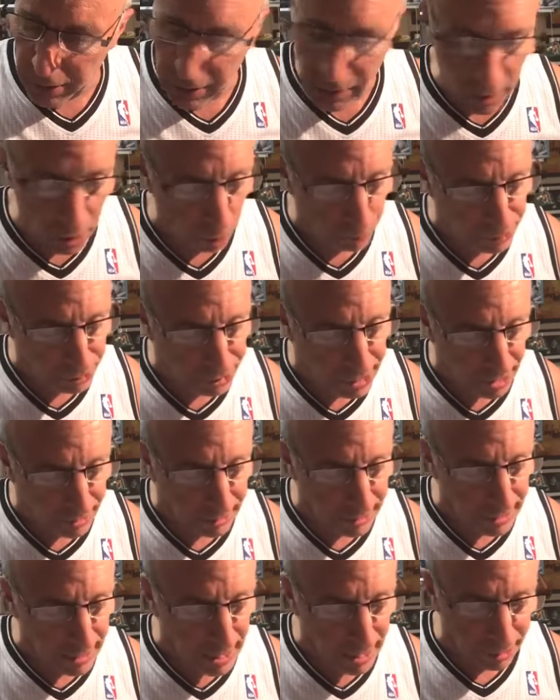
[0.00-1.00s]
I hope he's got
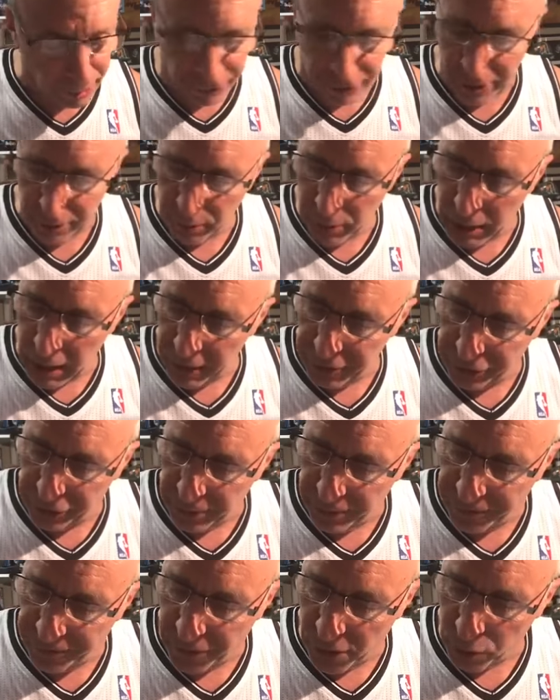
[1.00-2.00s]
the accent. We'll have
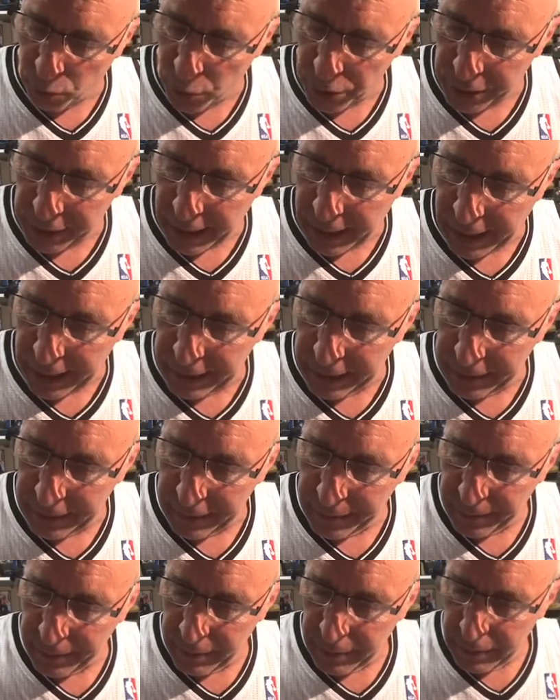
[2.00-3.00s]
some fun with that.
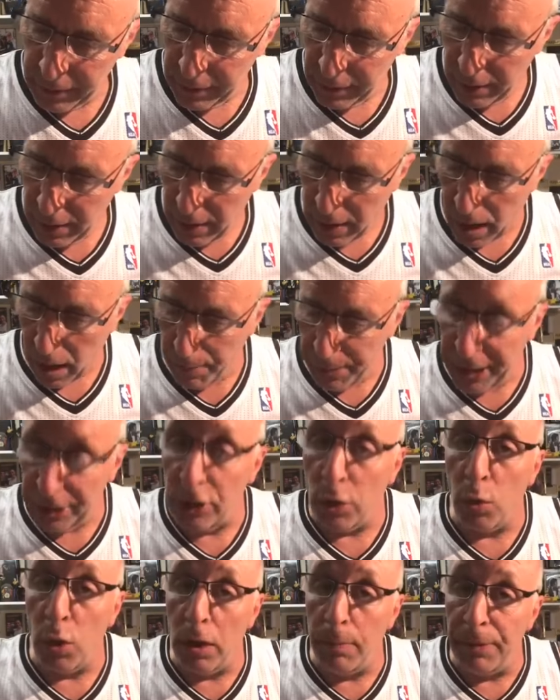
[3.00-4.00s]
I'll be at
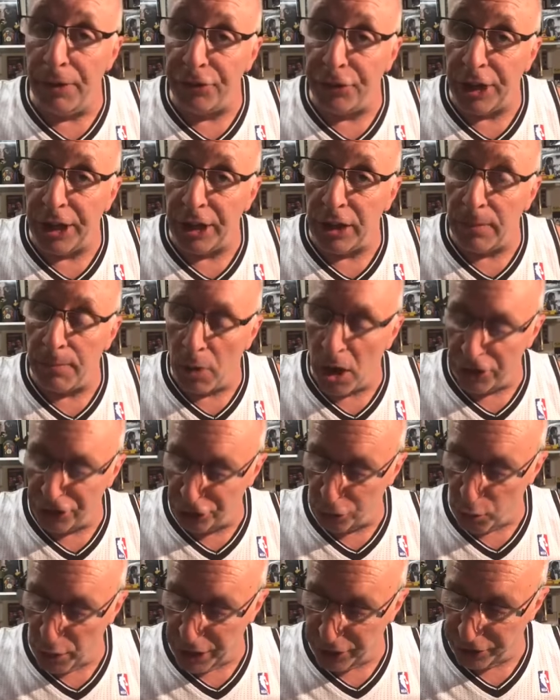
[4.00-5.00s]
the Wilbur Theater March
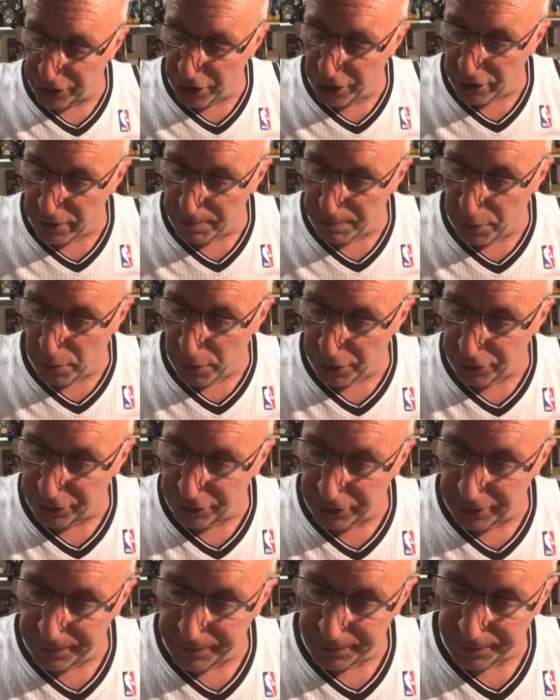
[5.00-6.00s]
twenty-third in
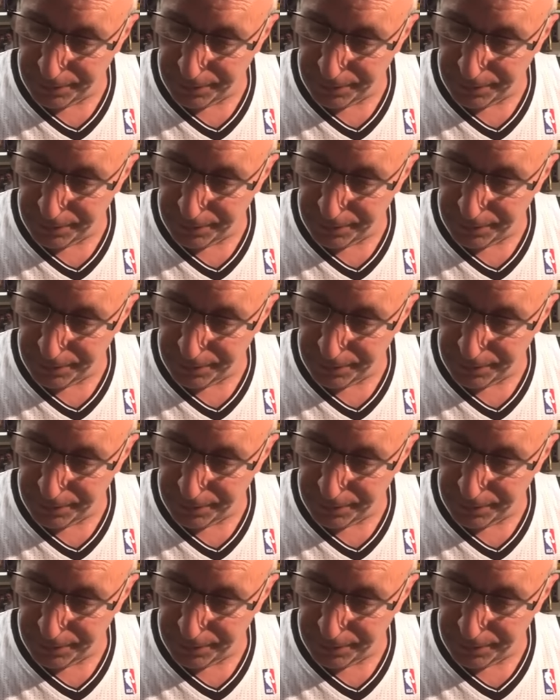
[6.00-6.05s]
Boston.